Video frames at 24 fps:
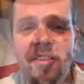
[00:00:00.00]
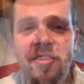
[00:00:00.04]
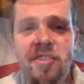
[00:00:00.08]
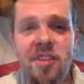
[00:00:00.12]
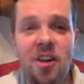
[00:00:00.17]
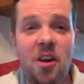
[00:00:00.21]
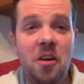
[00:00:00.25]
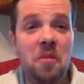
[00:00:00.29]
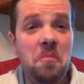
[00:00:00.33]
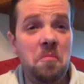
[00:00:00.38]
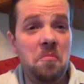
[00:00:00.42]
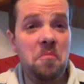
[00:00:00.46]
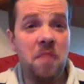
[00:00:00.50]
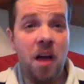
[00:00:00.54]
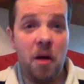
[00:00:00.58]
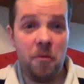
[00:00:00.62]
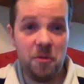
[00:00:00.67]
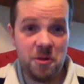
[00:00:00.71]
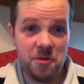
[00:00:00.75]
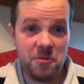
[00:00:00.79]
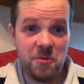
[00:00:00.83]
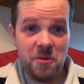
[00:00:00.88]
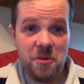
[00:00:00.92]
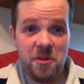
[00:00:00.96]
So, that
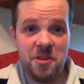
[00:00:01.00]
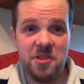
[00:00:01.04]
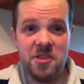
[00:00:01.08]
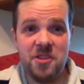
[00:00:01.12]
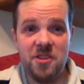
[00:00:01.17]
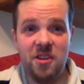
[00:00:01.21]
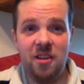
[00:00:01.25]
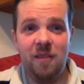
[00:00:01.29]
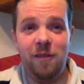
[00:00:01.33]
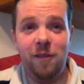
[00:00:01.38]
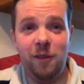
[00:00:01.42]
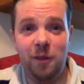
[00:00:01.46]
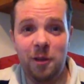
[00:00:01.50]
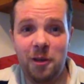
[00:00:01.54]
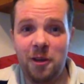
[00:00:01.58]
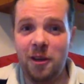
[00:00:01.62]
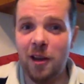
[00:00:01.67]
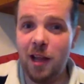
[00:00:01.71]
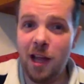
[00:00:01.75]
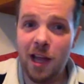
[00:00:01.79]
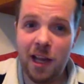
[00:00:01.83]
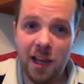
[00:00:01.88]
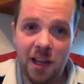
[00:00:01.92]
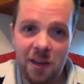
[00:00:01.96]
was what the snuff looked
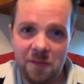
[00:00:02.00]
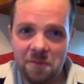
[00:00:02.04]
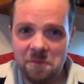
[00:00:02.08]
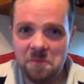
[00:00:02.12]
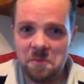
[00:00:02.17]
like.